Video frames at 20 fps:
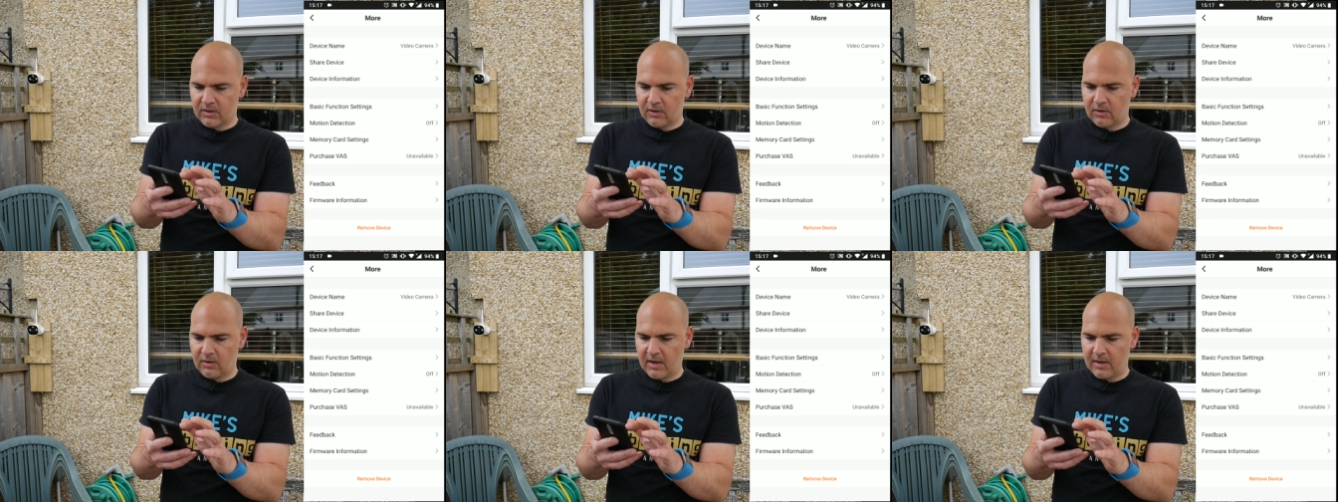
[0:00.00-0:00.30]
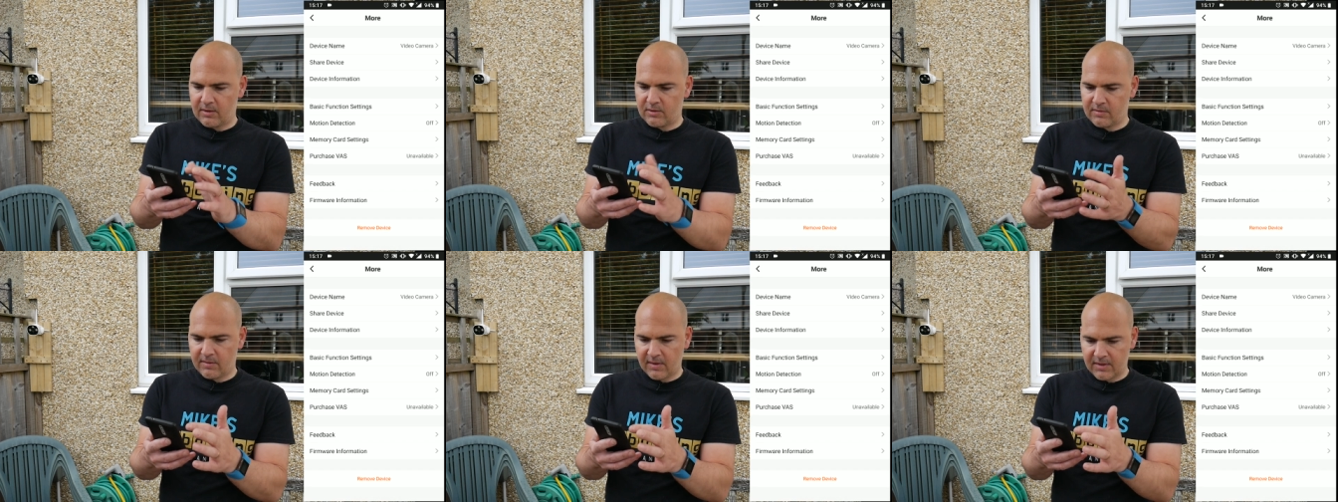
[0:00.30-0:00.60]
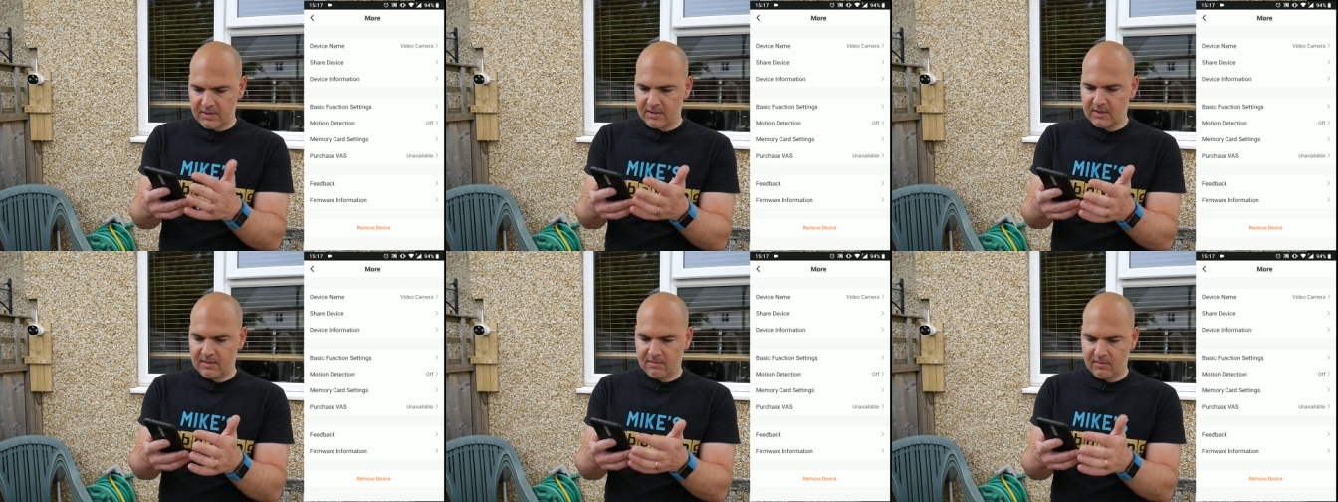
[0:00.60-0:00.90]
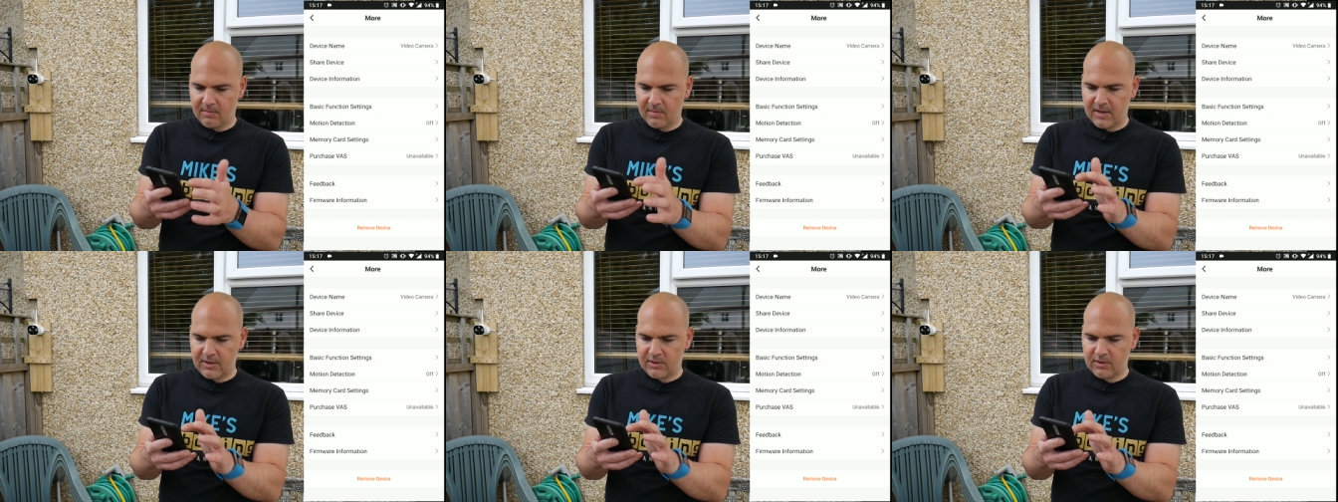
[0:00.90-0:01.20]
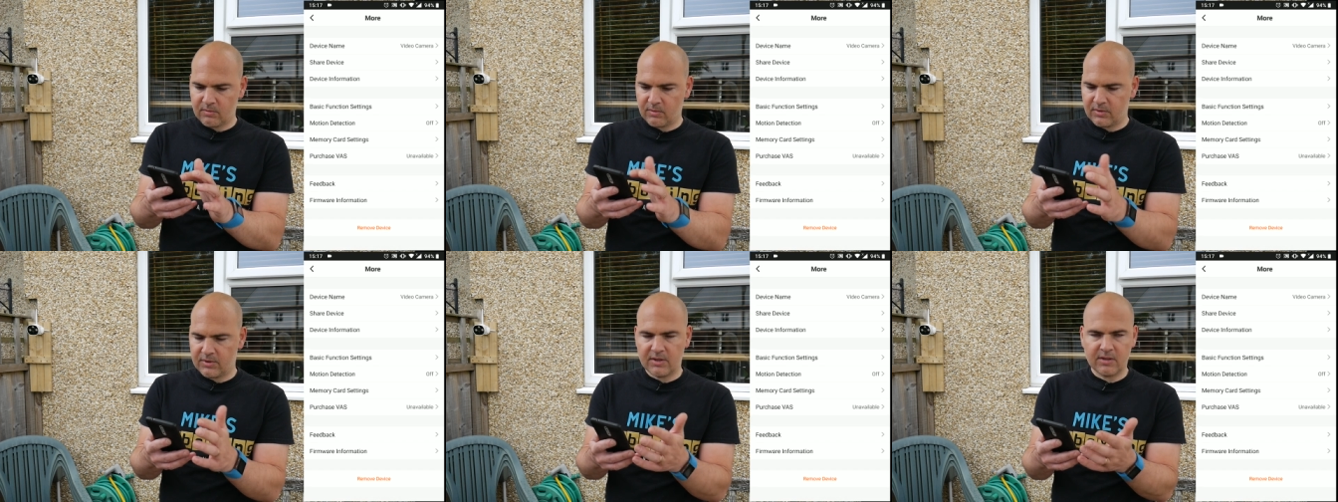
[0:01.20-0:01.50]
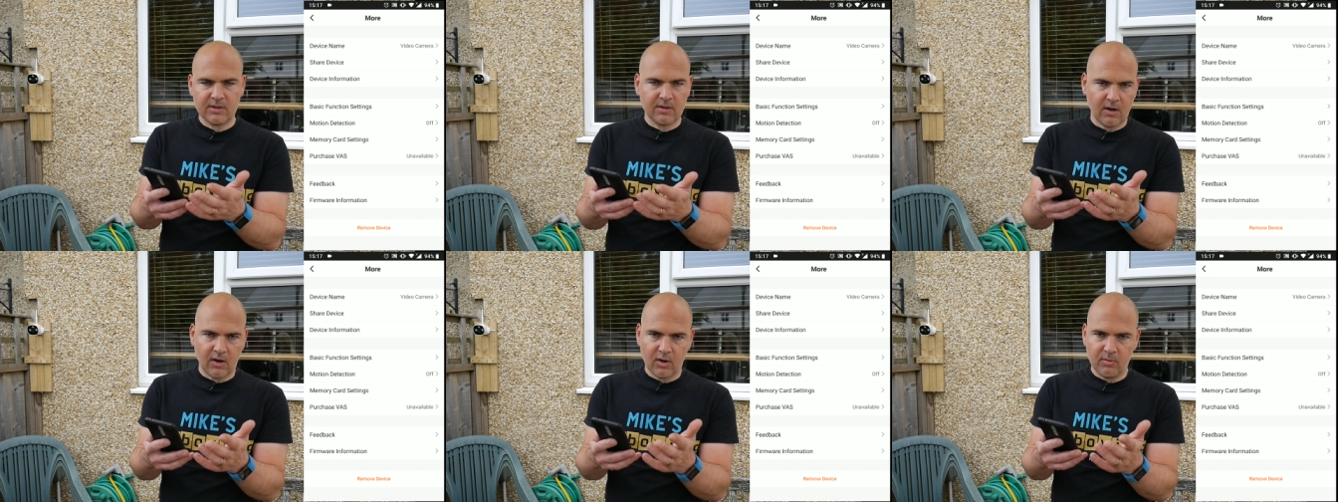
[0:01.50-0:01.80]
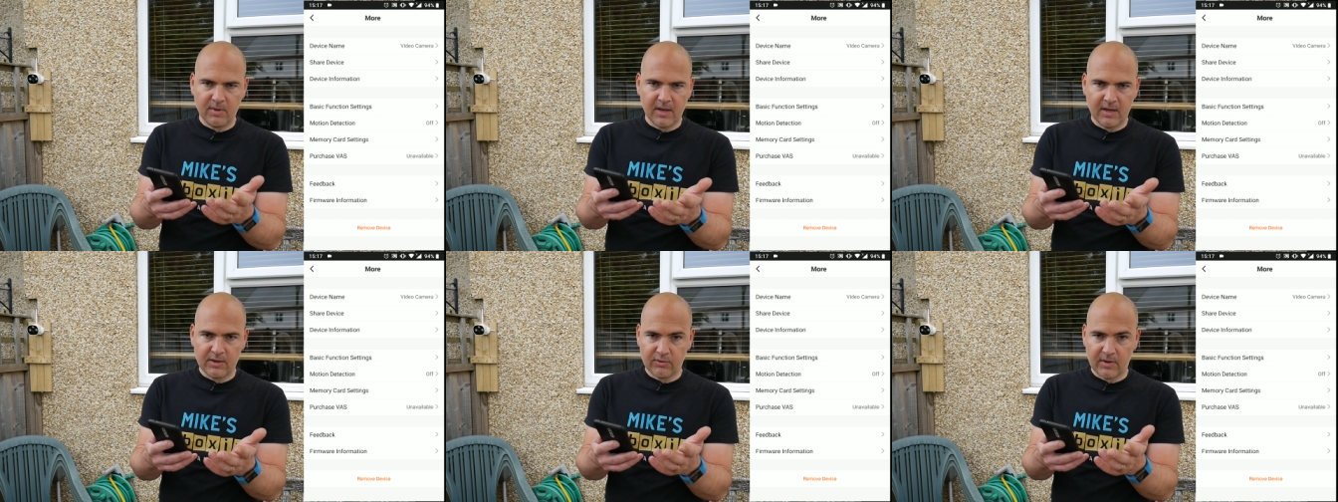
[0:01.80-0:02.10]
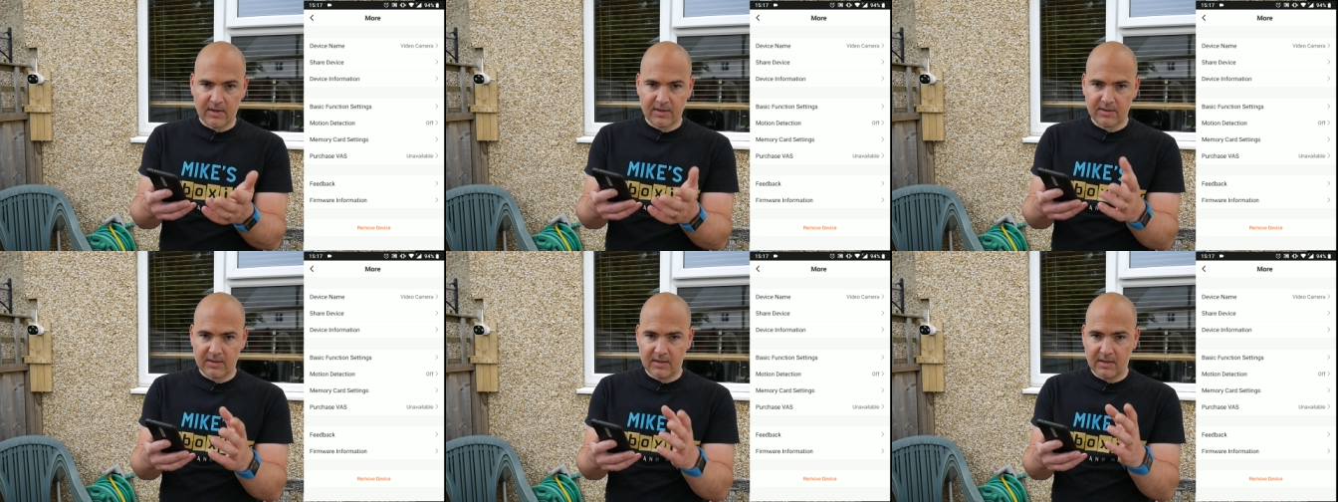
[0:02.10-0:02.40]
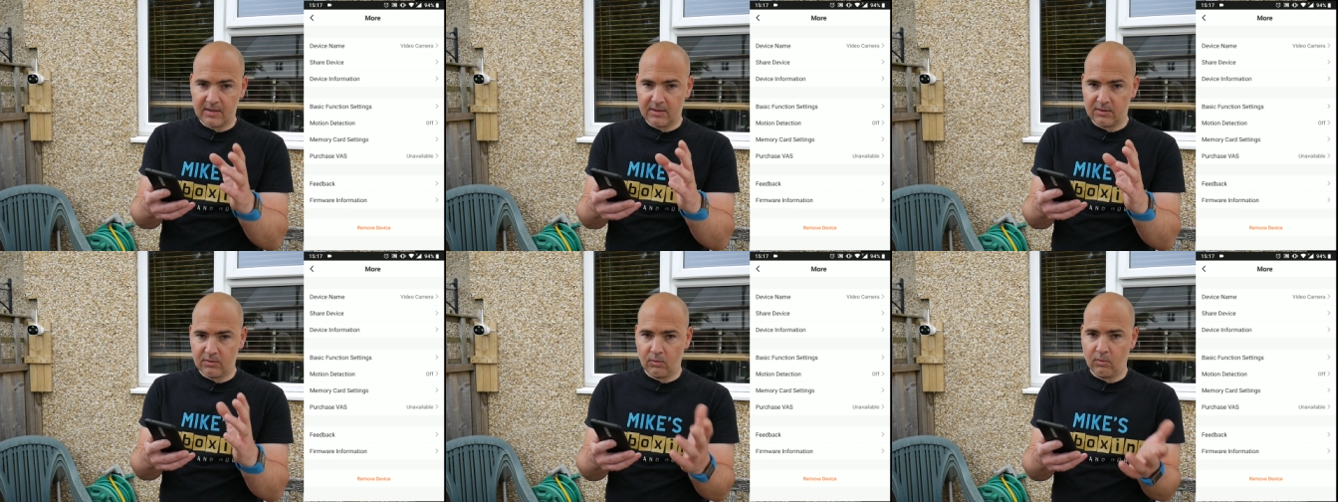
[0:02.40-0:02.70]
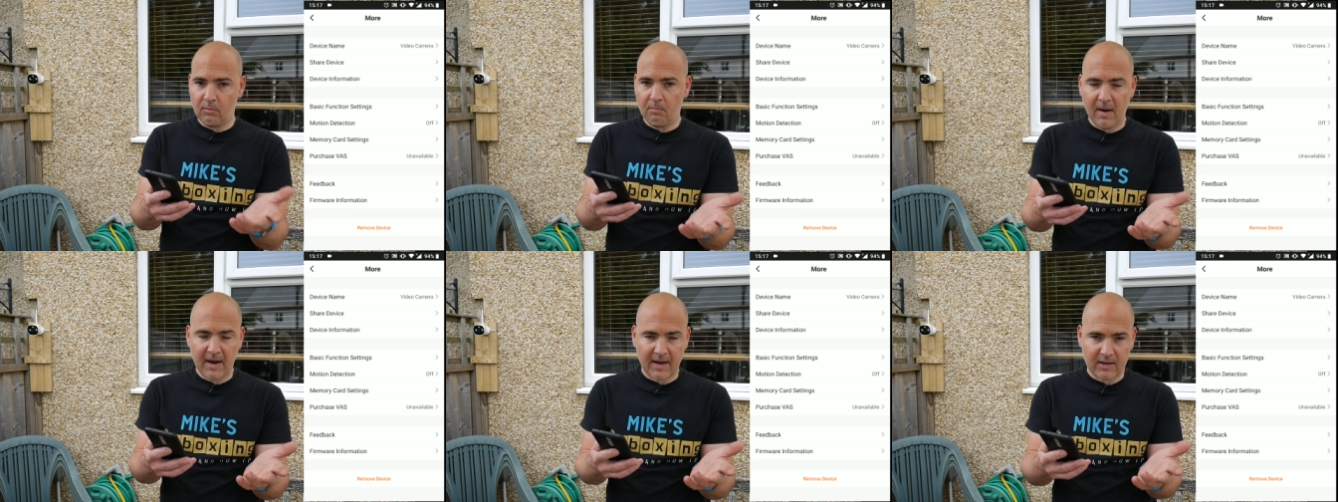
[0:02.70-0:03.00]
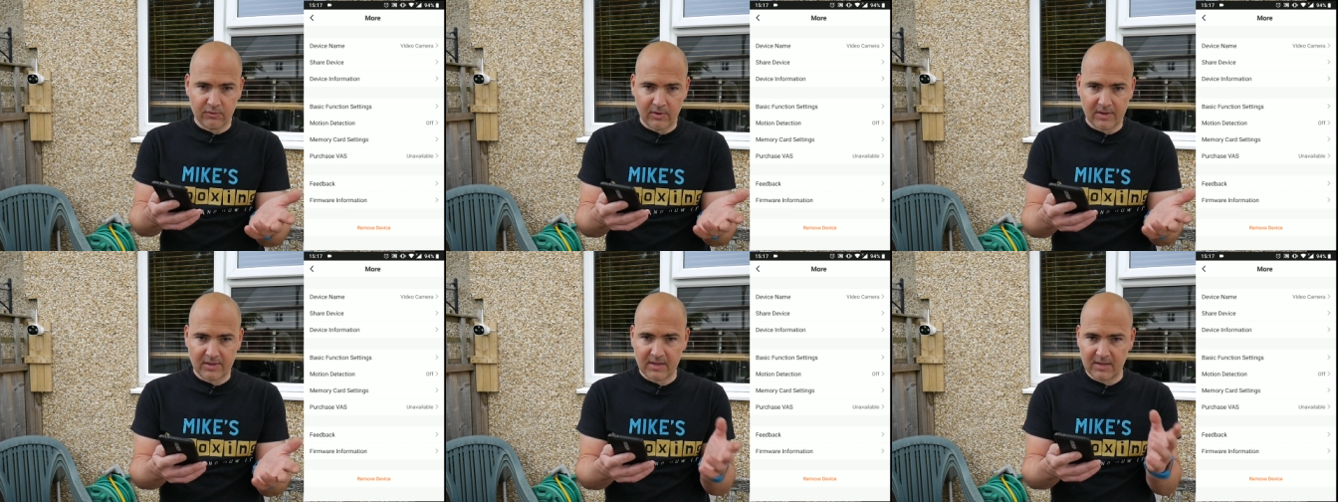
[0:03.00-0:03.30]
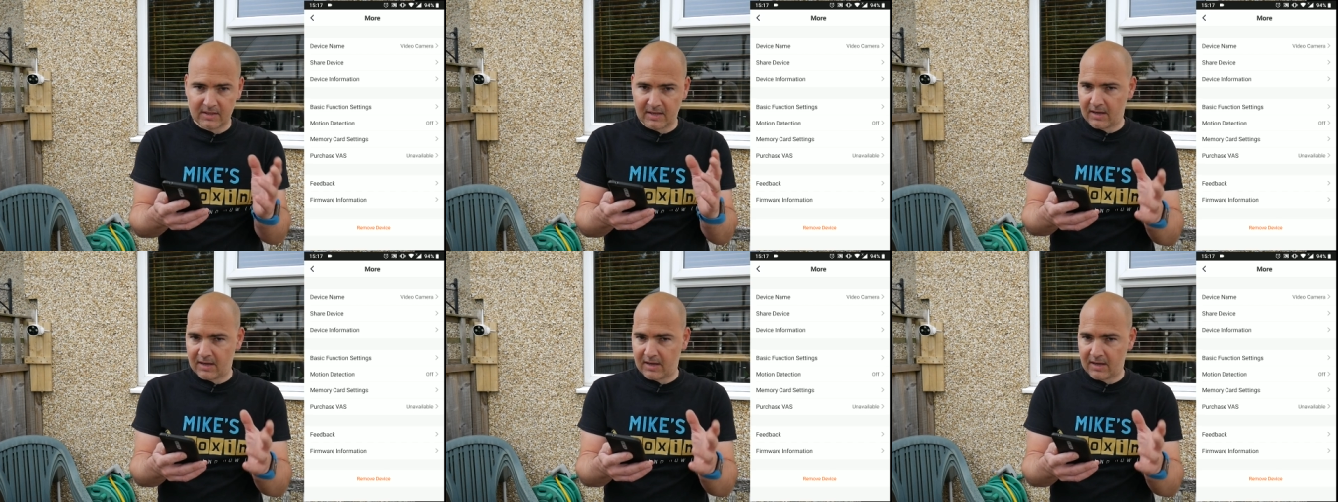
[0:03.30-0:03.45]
You get your device's information, which is I P addresses or M A C addresses,